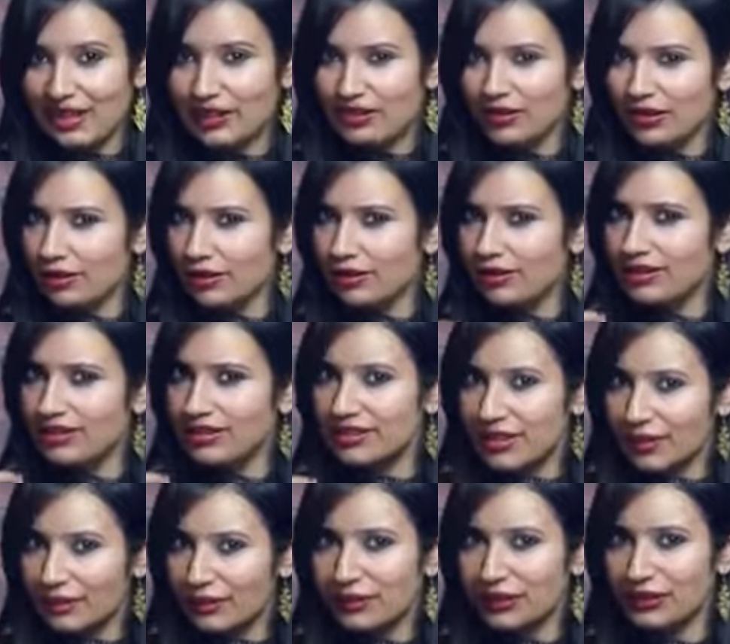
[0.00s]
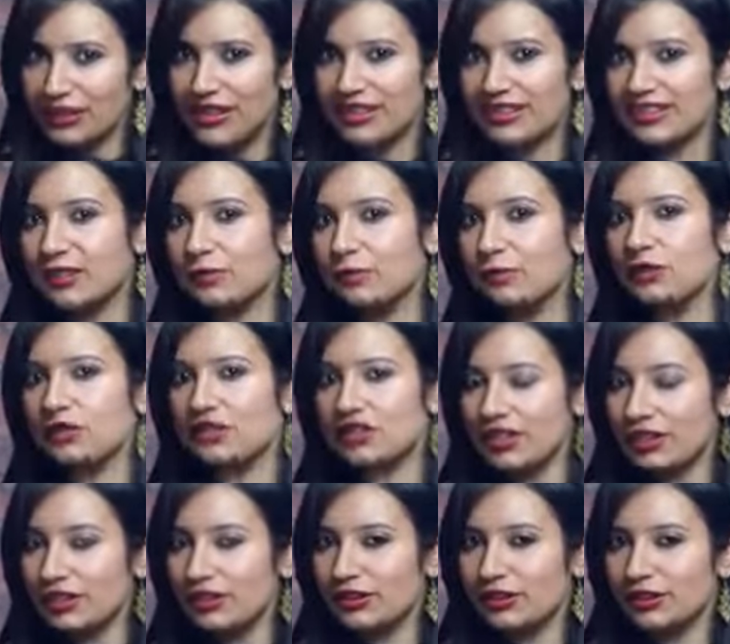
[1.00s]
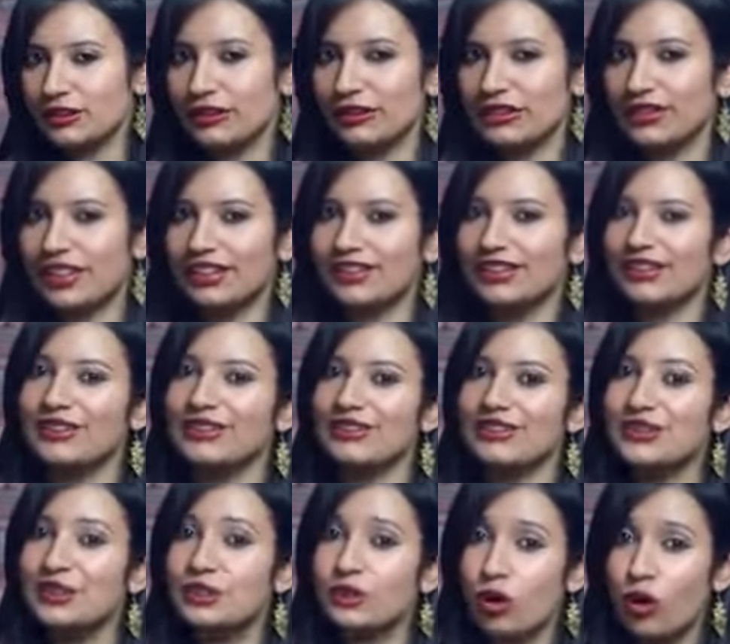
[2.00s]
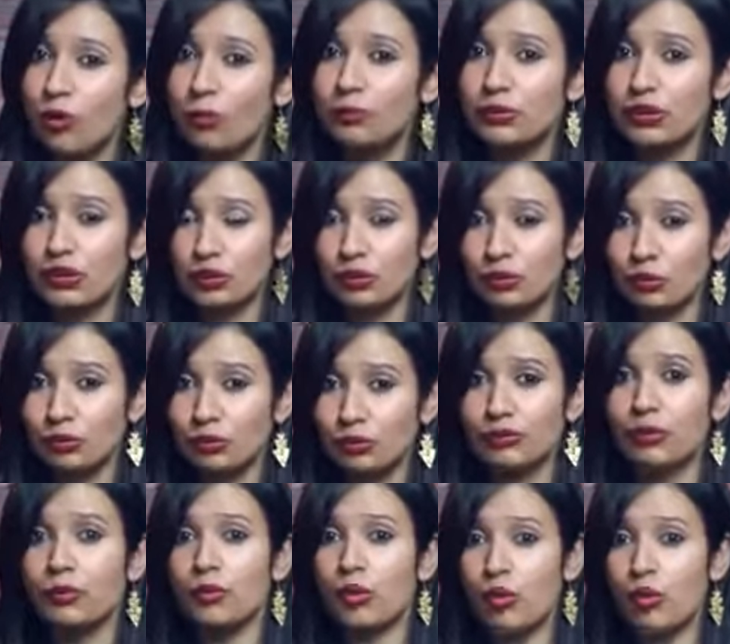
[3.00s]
There are 7 things in particular that can stop you from